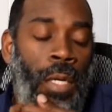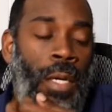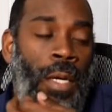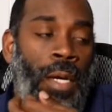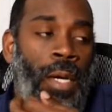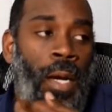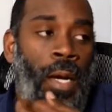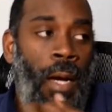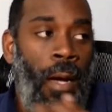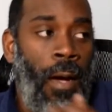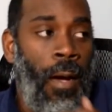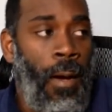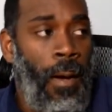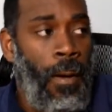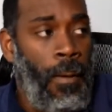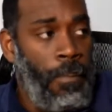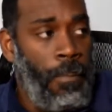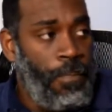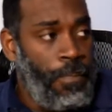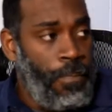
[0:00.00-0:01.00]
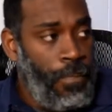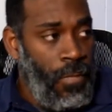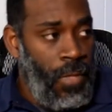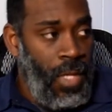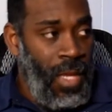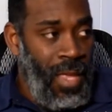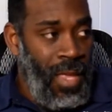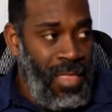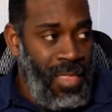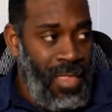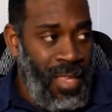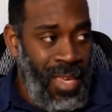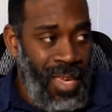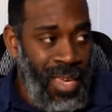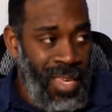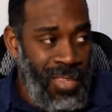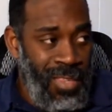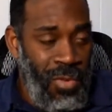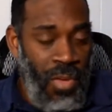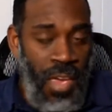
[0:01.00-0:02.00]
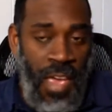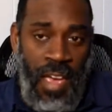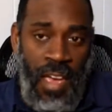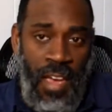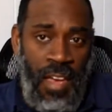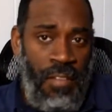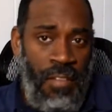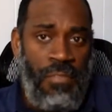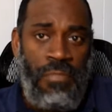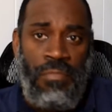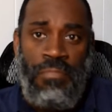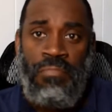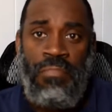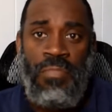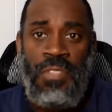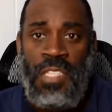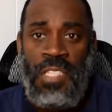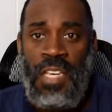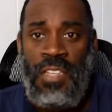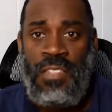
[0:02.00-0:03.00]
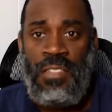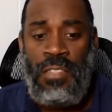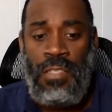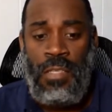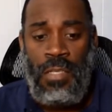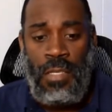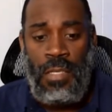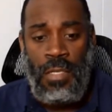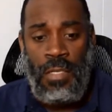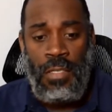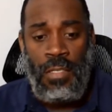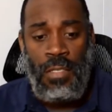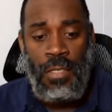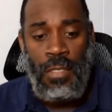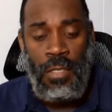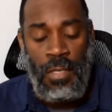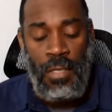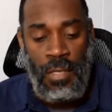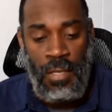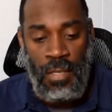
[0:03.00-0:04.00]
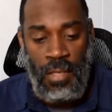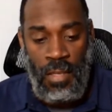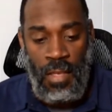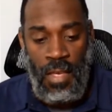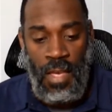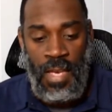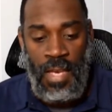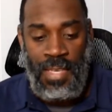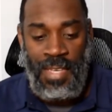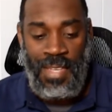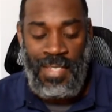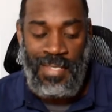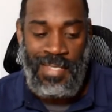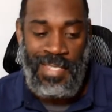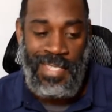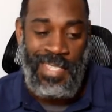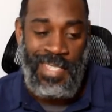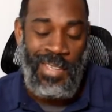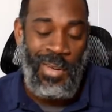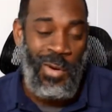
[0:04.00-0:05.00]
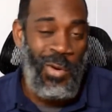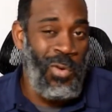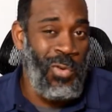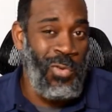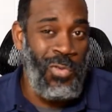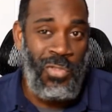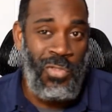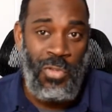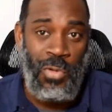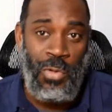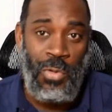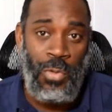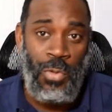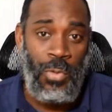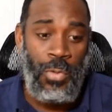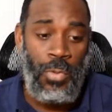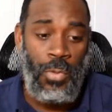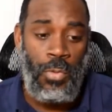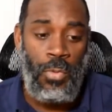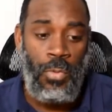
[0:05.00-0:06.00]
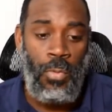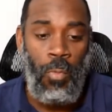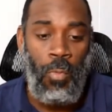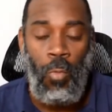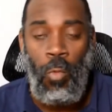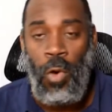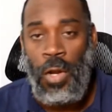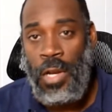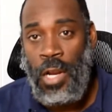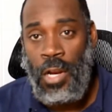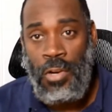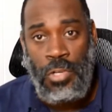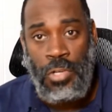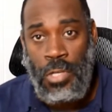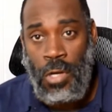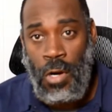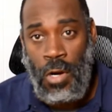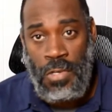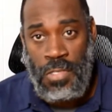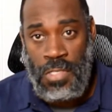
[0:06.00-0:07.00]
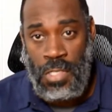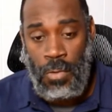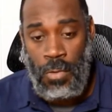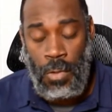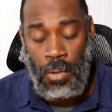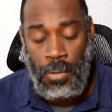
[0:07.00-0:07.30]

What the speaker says: And then you have just the old school 100 yard zero,